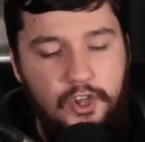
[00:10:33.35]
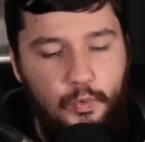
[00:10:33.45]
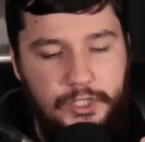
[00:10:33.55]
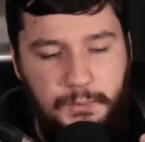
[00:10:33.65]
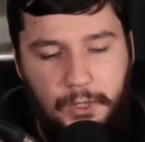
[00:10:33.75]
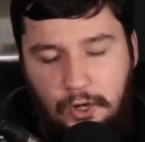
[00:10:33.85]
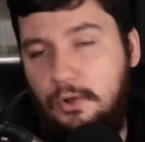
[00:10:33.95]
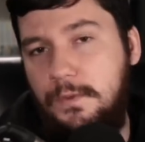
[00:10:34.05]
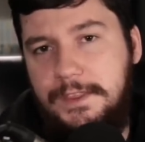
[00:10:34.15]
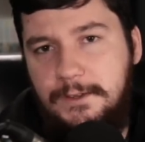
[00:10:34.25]
which were
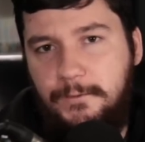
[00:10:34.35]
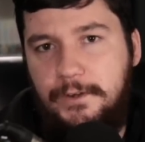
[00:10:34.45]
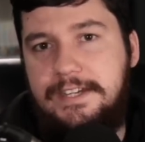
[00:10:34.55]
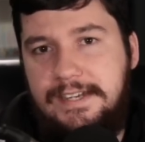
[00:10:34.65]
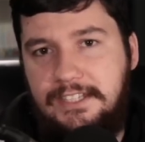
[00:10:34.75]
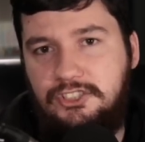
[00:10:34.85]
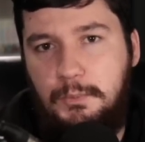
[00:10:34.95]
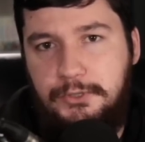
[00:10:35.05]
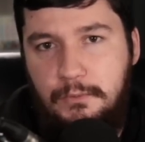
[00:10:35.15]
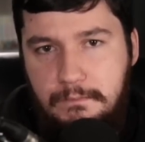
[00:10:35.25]
on the Free
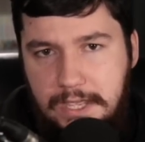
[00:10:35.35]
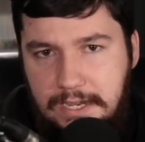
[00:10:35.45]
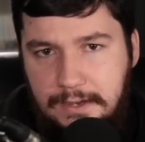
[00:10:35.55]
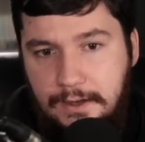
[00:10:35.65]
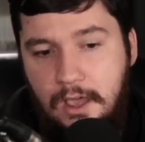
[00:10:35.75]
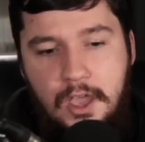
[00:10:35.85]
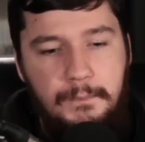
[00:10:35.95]
Desktop domain,